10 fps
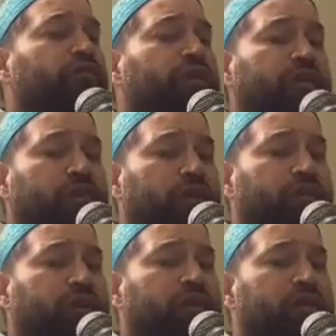
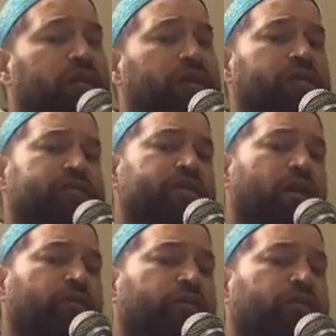Philadelphia is
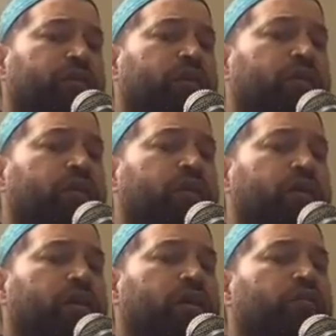south
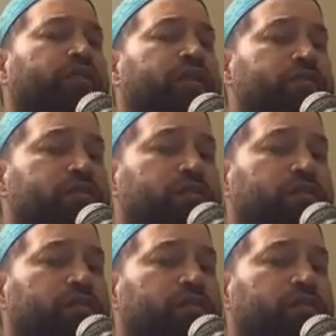of east.